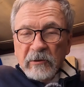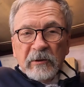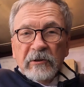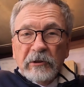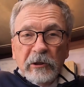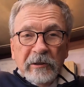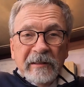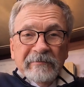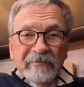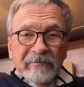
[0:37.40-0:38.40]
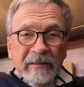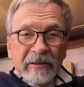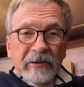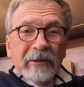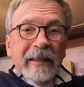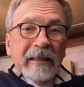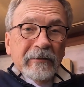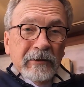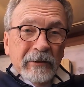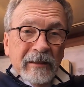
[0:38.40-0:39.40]
real journey, considering I
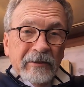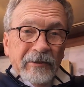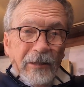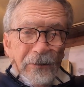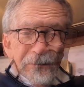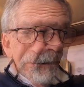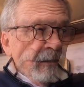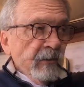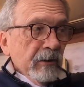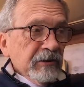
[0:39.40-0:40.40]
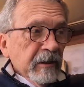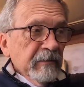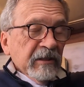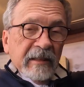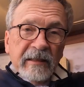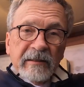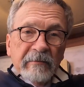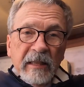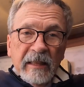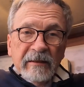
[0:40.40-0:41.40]
never knew how to sew. There were some mistakes I
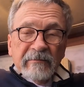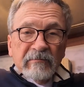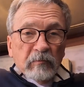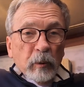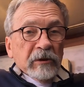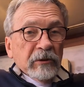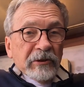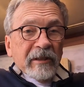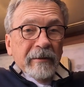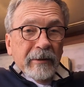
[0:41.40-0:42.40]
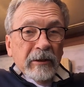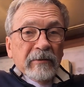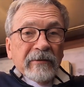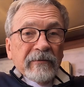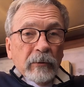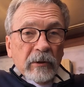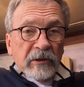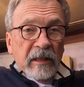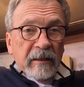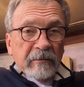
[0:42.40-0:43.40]
made. One cushion I made over 4
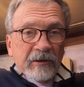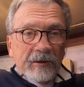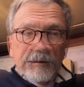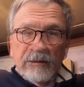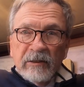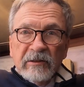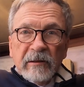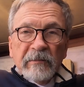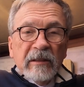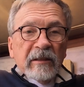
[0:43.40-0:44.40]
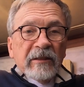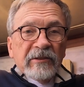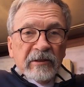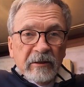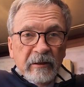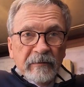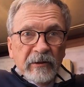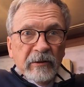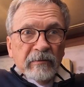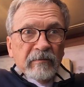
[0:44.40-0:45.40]
times. So it's something to consider if
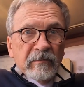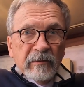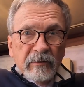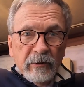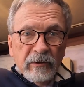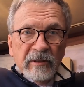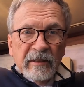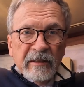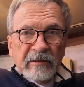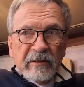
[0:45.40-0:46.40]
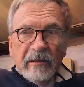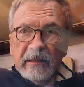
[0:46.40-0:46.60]
you're new to this.